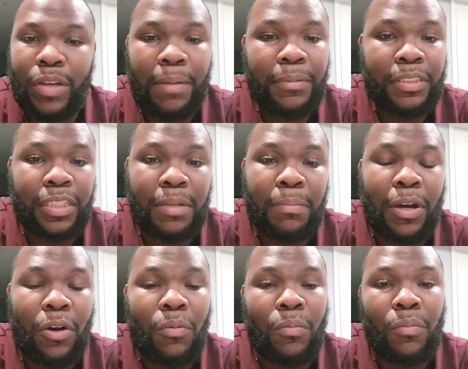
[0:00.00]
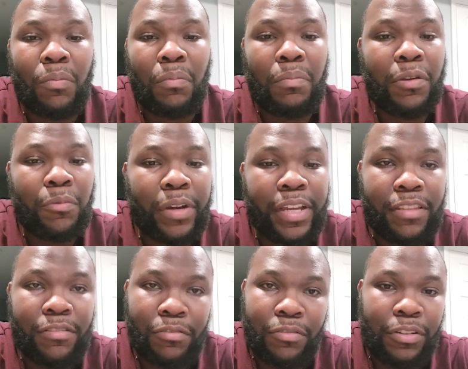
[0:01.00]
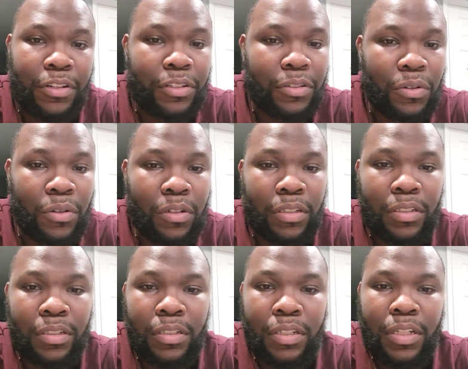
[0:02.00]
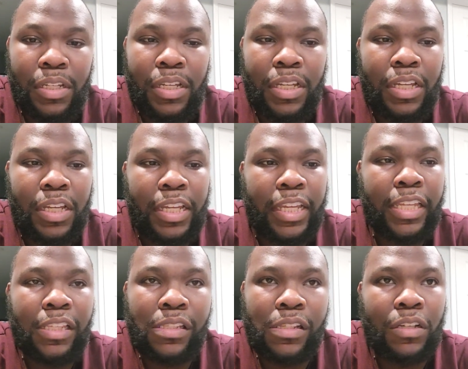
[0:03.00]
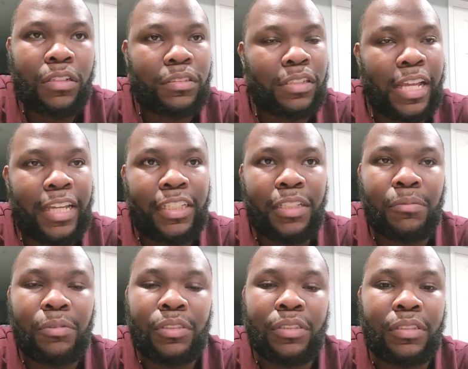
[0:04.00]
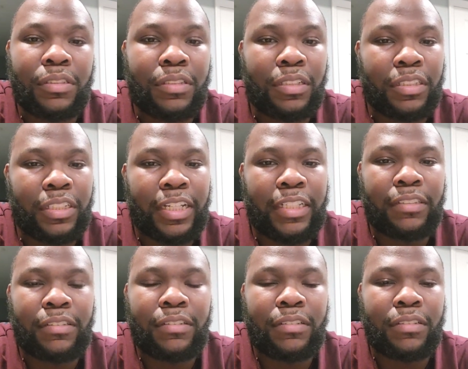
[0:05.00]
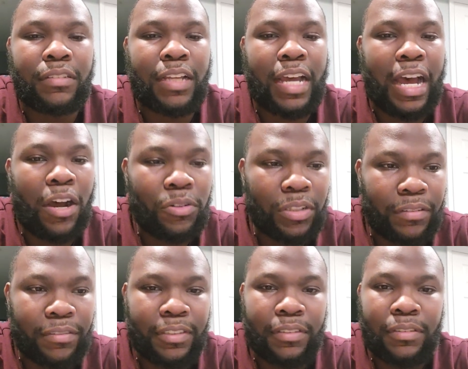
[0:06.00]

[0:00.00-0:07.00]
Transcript: gonna say about midway through third quarter, he looked like he was like out of it.